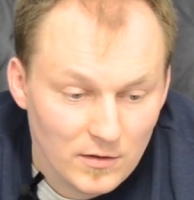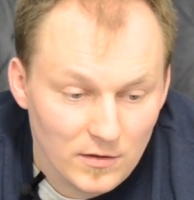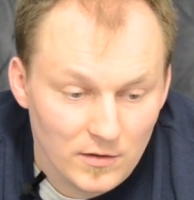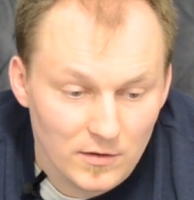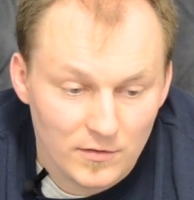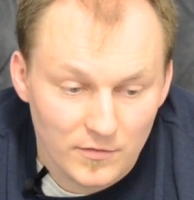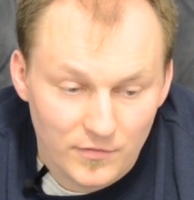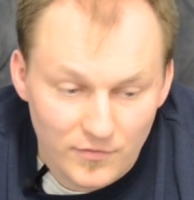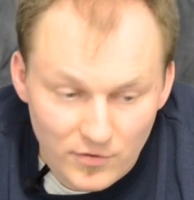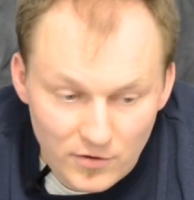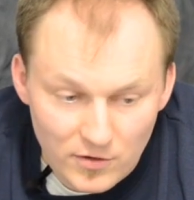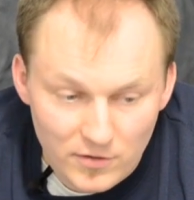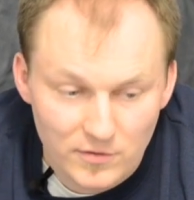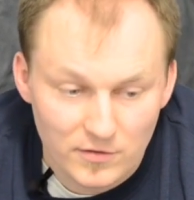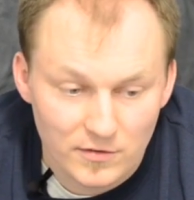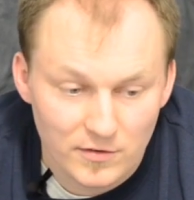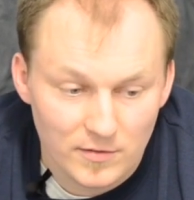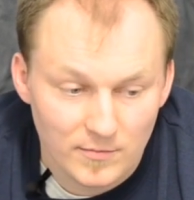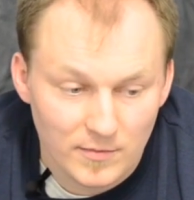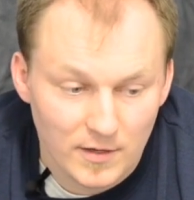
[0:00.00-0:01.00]
Uh,
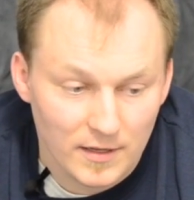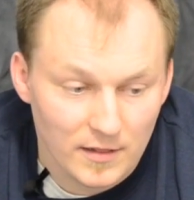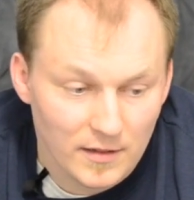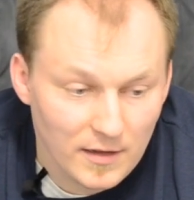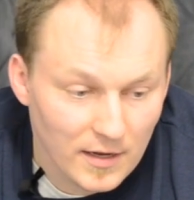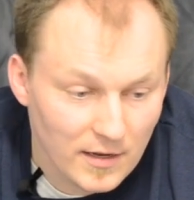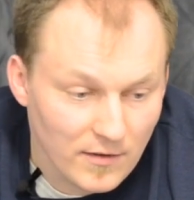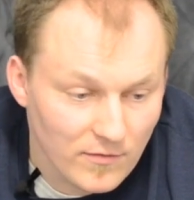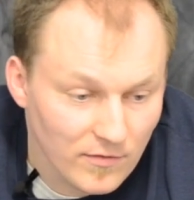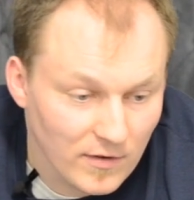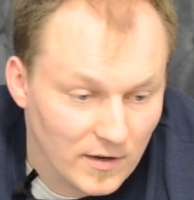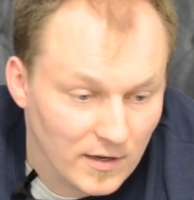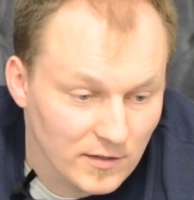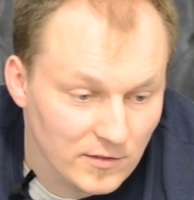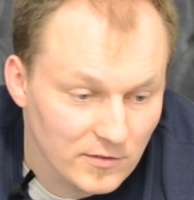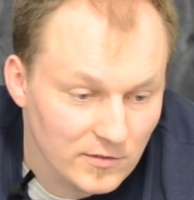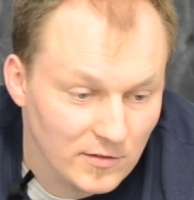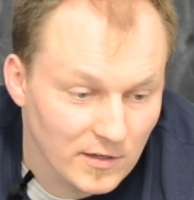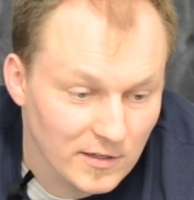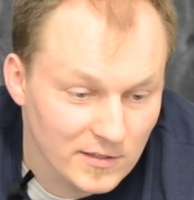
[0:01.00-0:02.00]
further in my life, I,
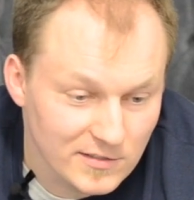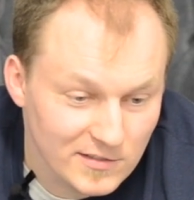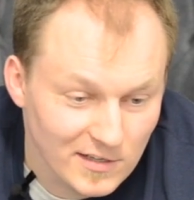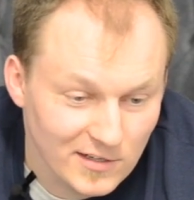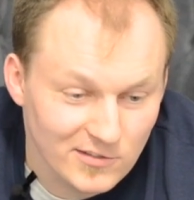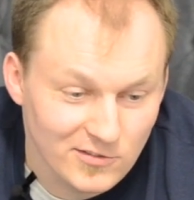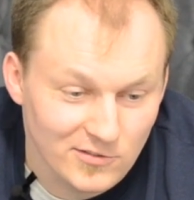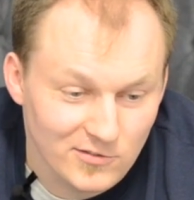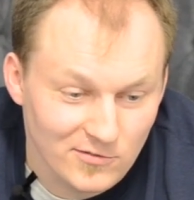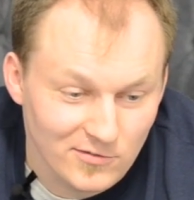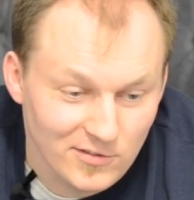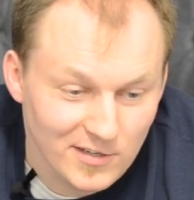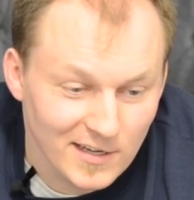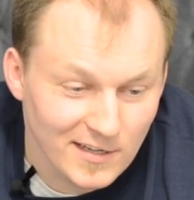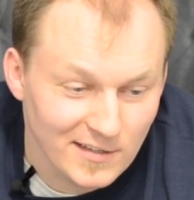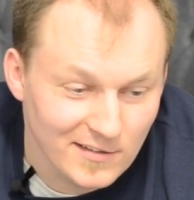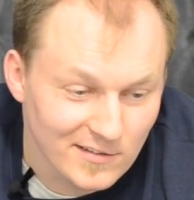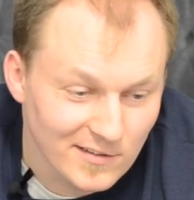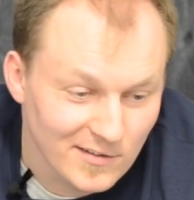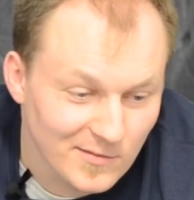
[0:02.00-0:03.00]
I started to
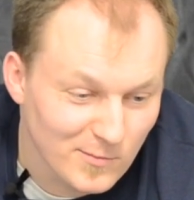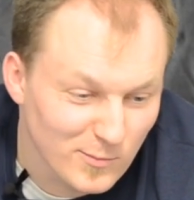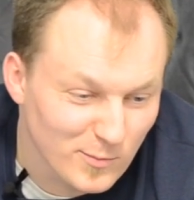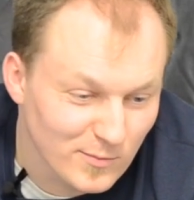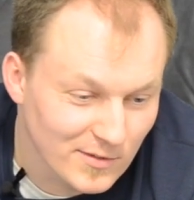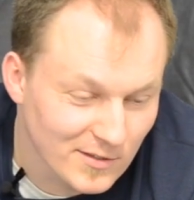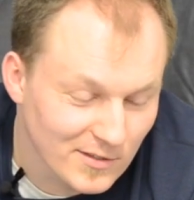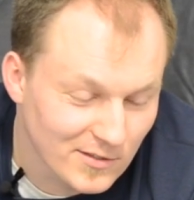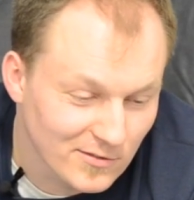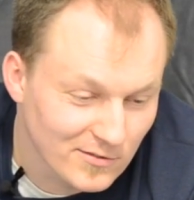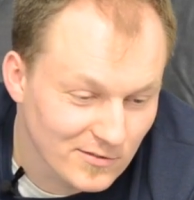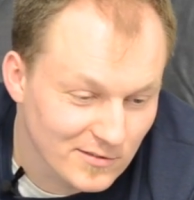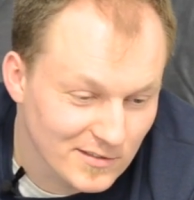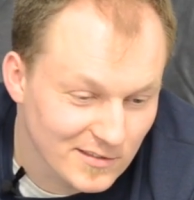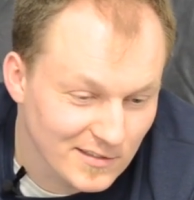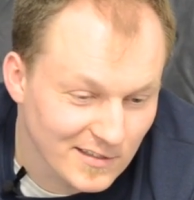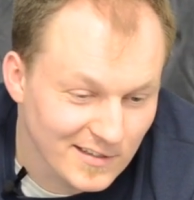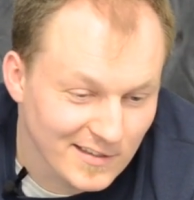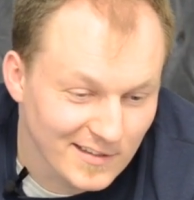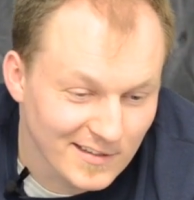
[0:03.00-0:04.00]
hate them because
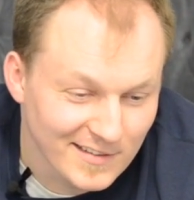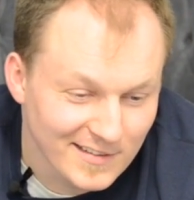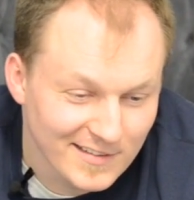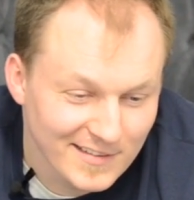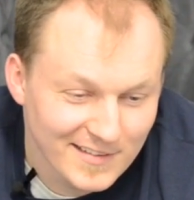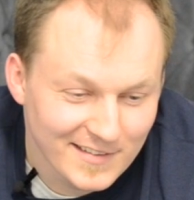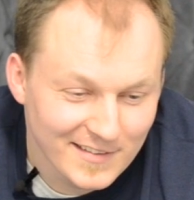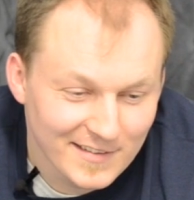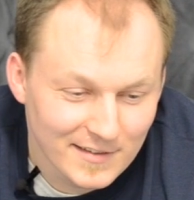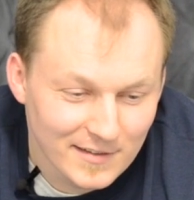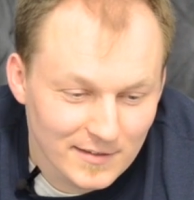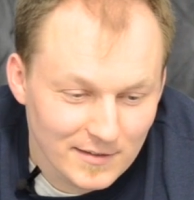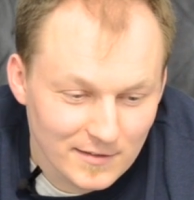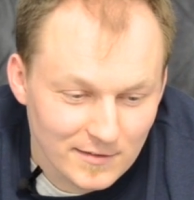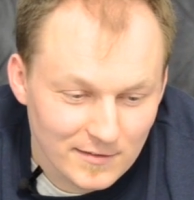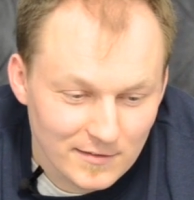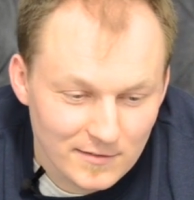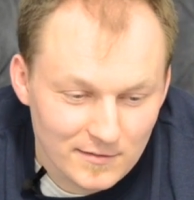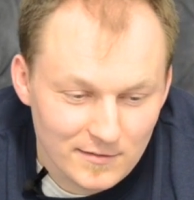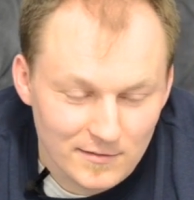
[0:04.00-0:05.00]
uh,
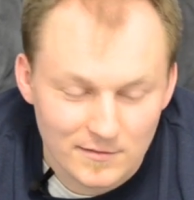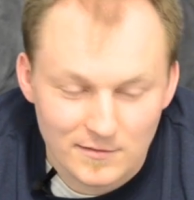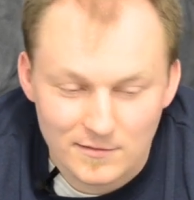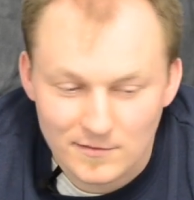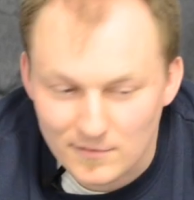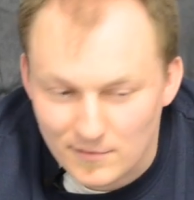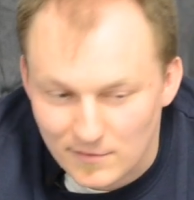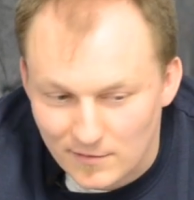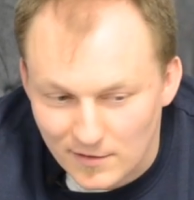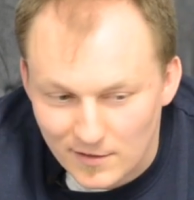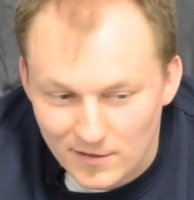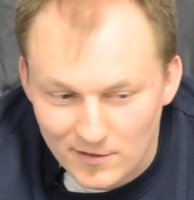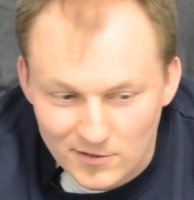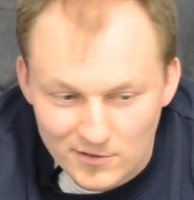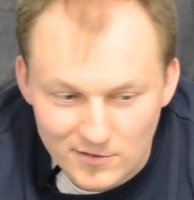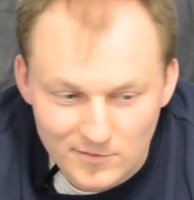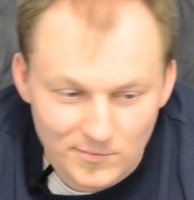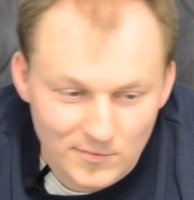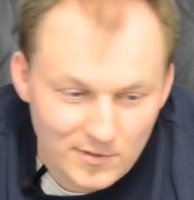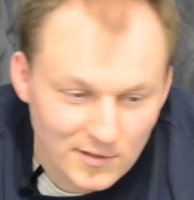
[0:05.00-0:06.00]
they
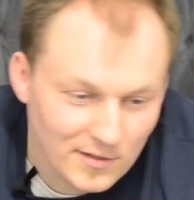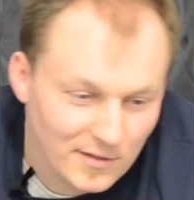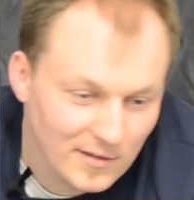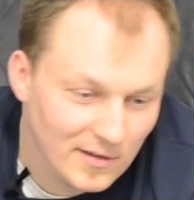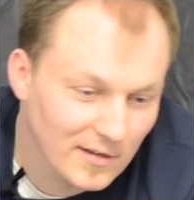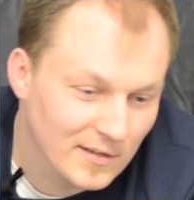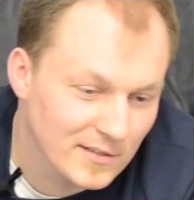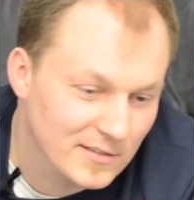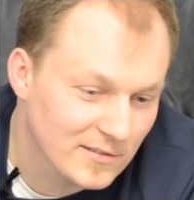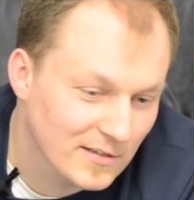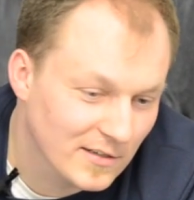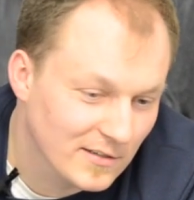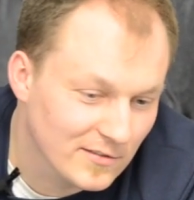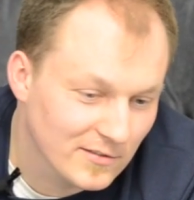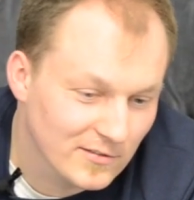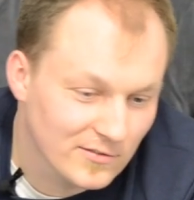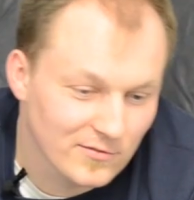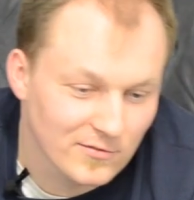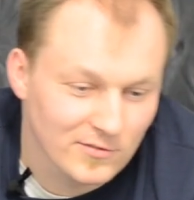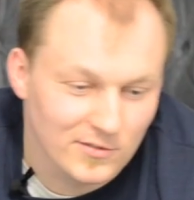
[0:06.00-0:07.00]
hurt me, I
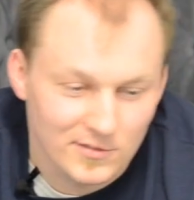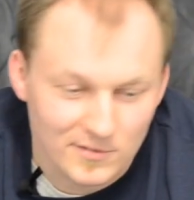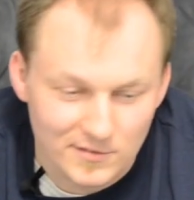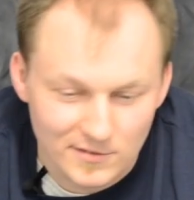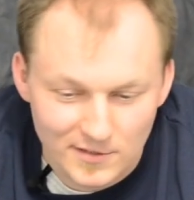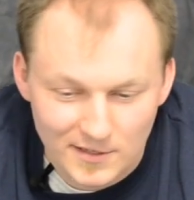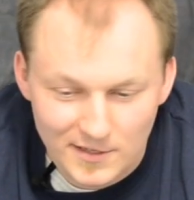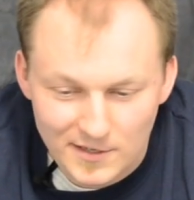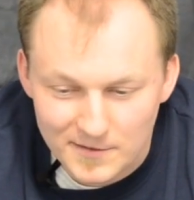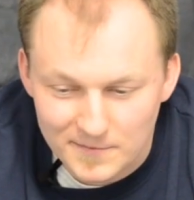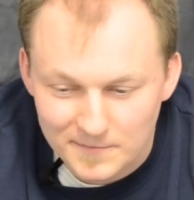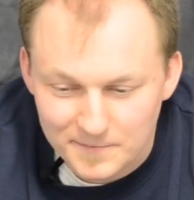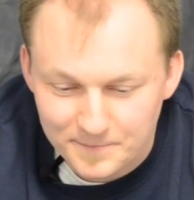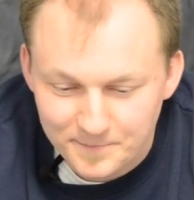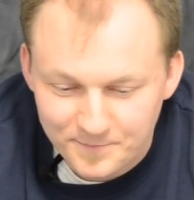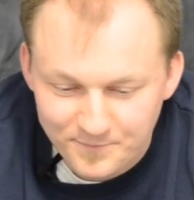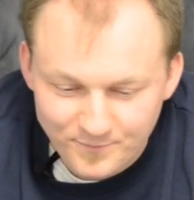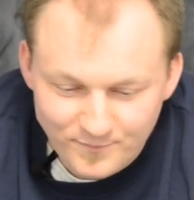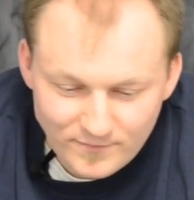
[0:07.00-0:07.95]
started to hurt them.